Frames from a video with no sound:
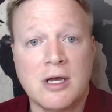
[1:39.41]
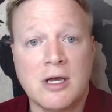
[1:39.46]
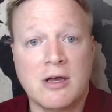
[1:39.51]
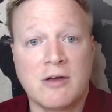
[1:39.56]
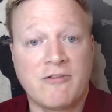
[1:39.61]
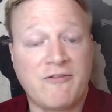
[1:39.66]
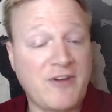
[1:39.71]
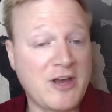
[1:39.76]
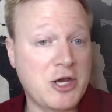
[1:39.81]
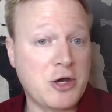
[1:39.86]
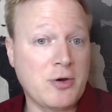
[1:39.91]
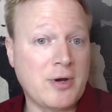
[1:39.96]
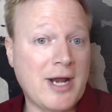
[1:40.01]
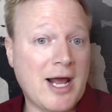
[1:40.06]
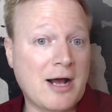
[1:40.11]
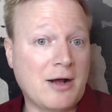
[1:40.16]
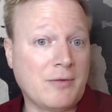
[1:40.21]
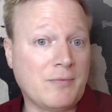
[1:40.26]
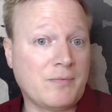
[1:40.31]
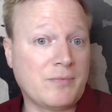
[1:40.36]
figuring
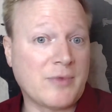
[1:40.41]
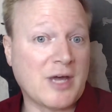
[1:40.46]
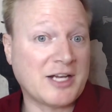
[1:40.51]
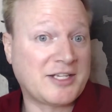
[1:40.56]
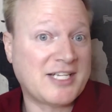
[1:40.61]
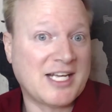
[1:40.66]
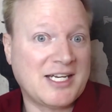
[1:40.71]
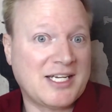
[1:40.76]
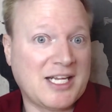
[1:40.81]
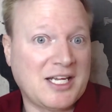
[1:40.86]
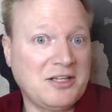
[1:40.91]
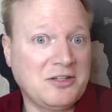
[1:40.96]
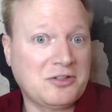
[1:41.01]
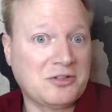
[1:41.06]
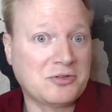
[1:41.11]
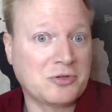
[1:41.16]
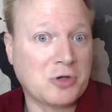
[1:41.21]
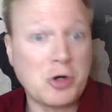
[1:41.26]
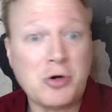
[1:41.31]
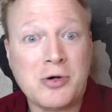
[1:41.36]
out attendees,
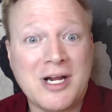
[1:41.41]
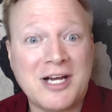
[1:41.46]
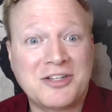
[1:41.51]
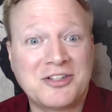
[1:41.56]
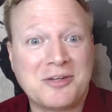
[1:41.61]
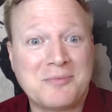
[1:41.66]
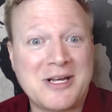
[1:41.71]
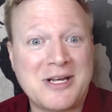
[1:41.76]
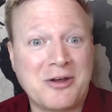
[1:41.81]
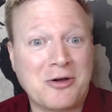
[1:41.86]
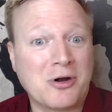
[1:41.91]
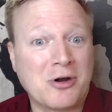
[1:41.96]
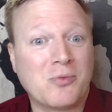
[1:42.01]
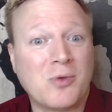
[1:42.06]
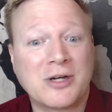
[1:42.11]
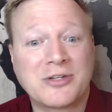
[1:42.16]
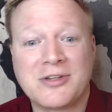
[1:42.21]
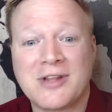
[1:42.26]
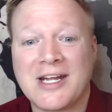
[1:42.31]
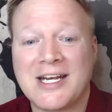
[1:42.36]
who needs to be there and
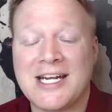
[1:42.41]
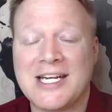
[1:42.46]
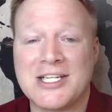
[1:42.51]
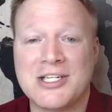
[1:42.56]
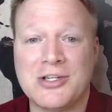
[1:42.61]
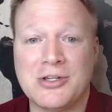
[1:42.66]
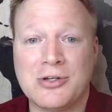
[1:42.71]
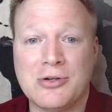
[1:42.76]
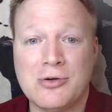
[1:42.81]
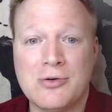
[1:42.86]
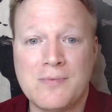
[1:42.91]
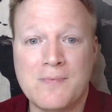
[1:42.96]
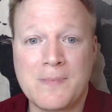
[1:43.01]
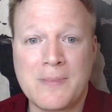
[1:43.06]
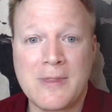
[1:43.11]
what do they need to do,